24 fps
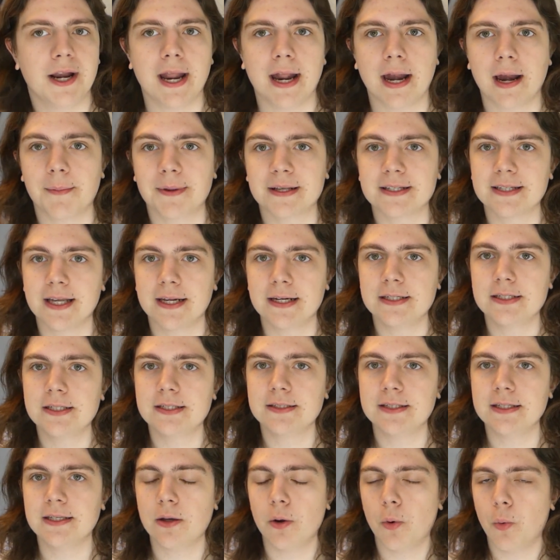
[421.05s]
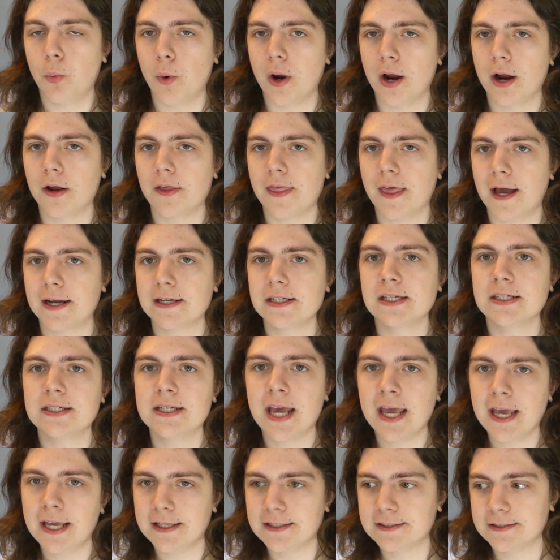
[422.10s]
and I'm excited to see where that
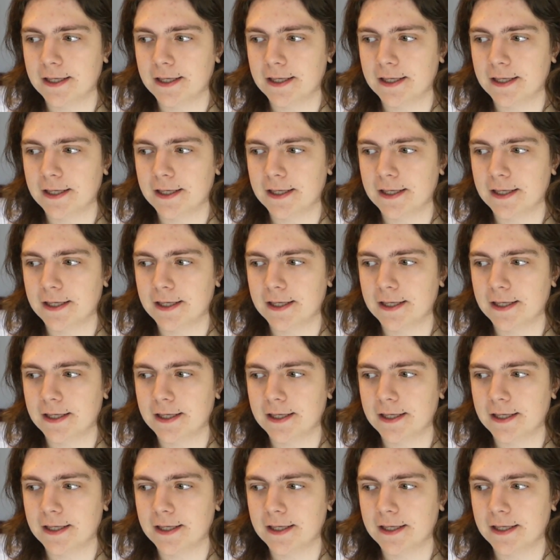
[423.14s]
takes